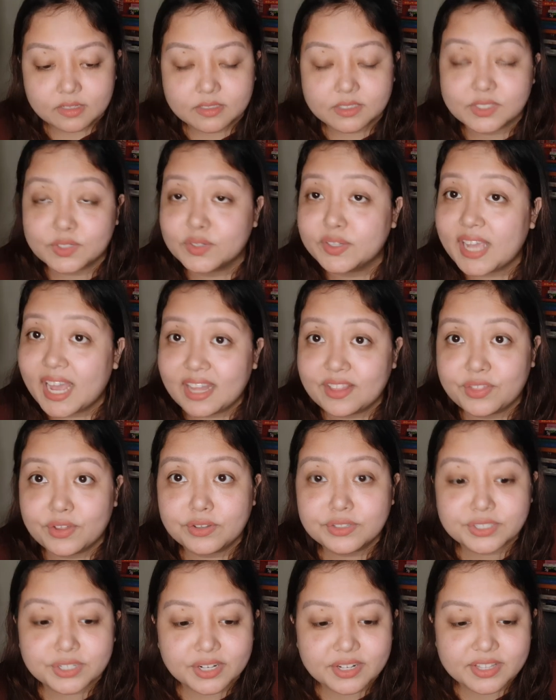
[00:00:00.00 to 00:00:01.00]
So yeah,
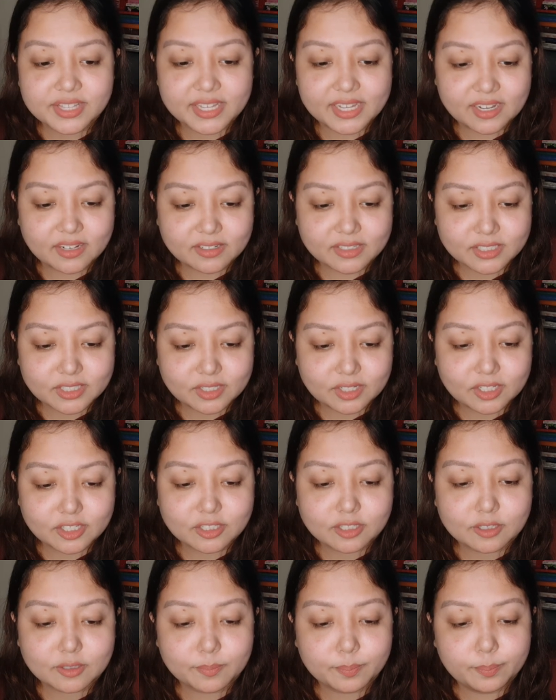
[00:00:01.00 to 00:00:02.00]
those are the young
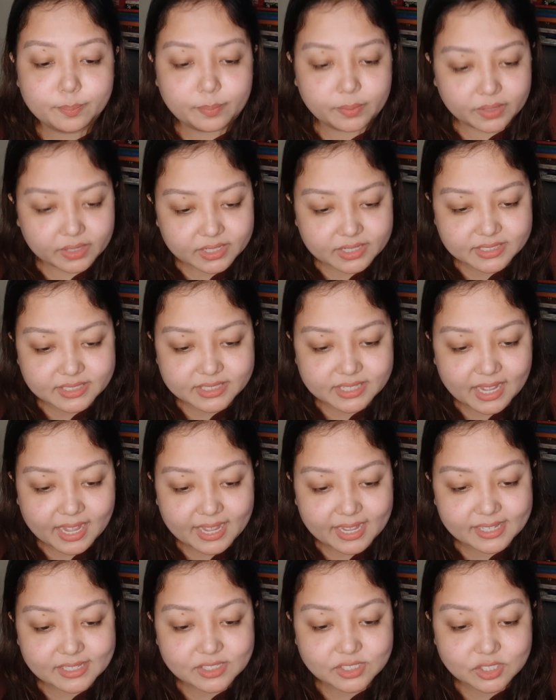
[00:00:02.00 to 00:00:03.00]
adult books
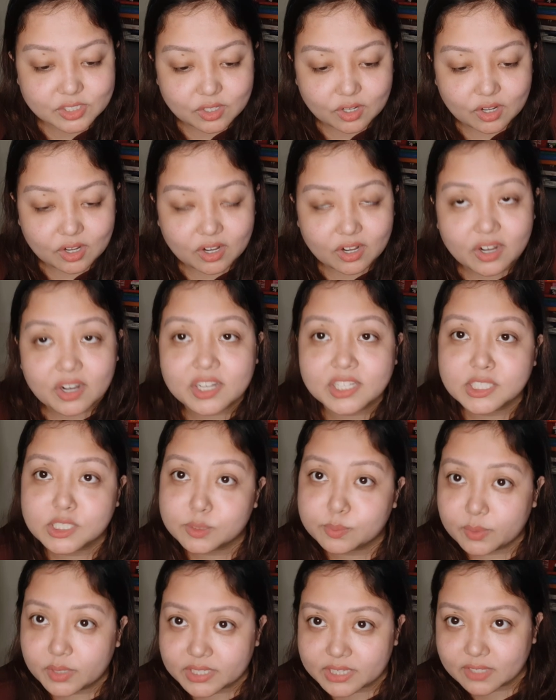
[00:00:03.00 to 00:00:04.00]
I saw on
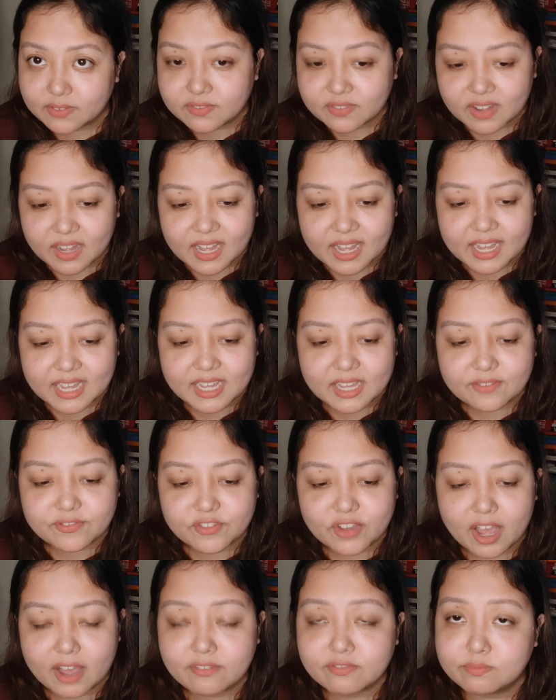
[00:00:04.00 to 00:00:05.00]
Spotify. If
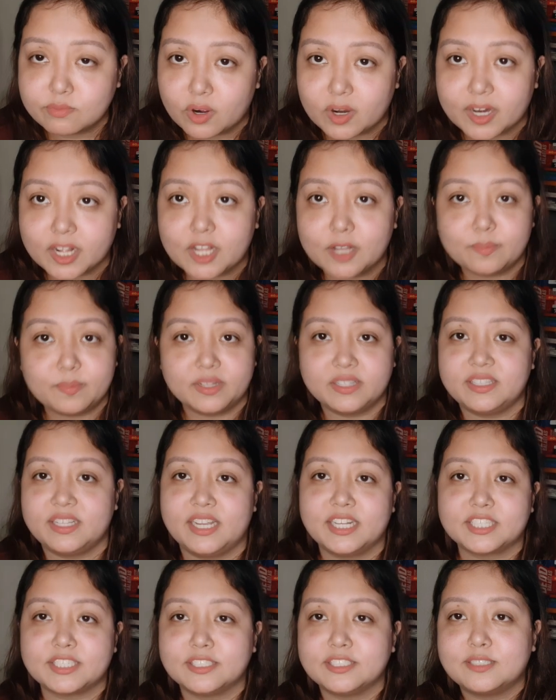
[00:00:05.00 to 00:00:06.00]
you have more
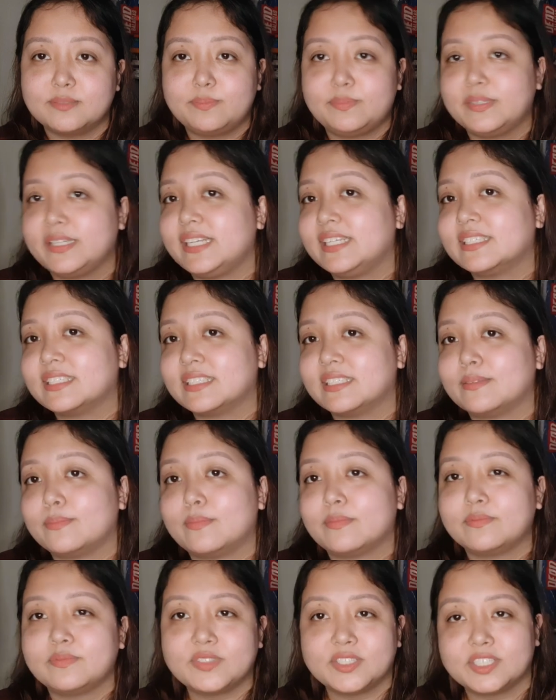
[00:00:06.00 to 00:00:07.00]
recommendations, please
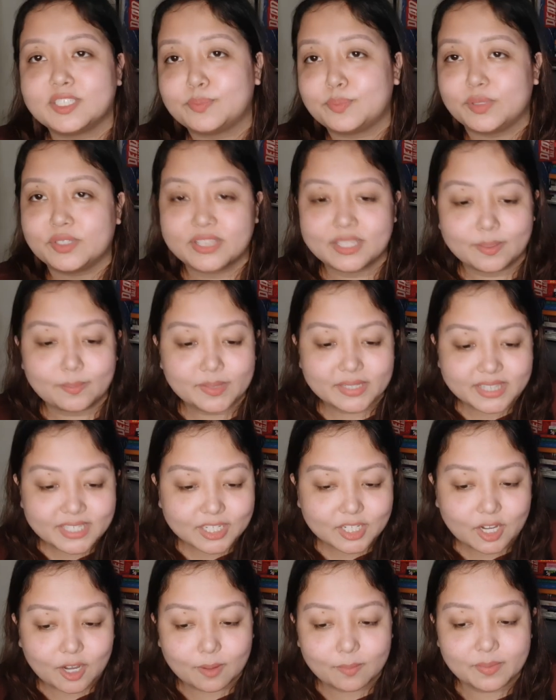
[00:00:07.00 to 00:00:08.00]
just put them in the
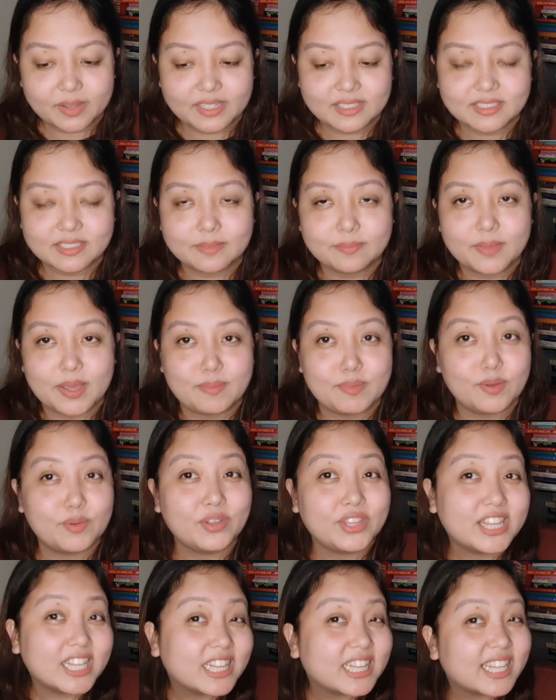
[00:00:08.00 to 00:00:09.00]
comments, maybe
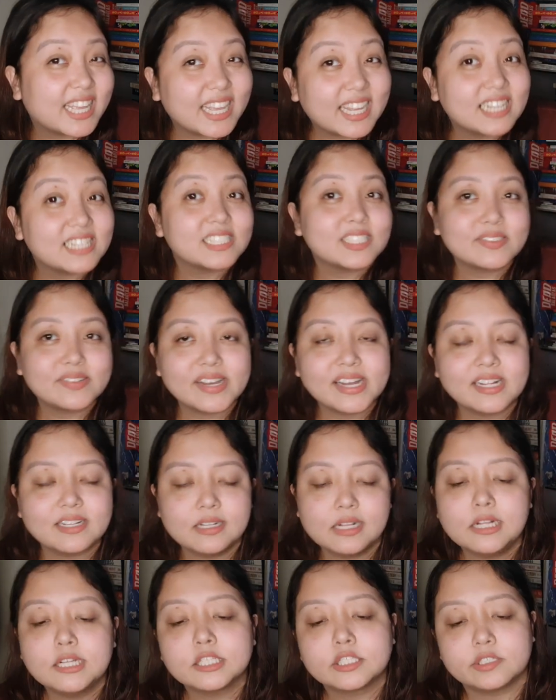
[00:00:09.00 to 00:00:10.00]
with the link as well,
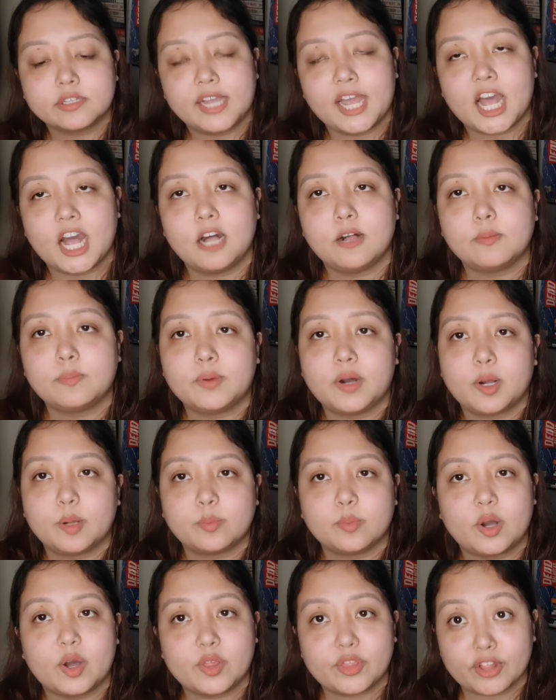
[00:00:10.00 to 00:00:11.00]
to help
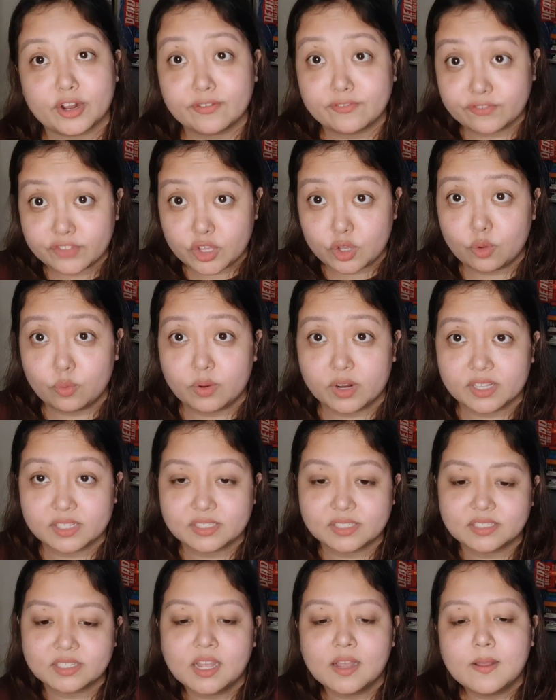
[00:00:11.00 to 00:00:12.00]
other
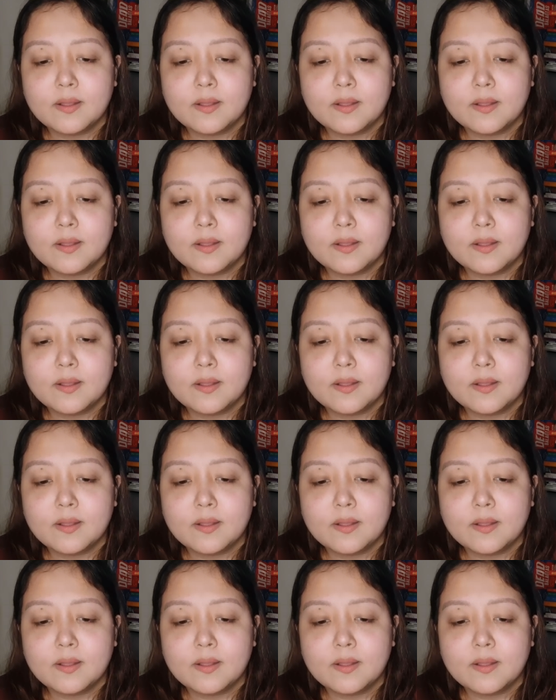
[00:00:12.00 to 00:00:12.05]
viewers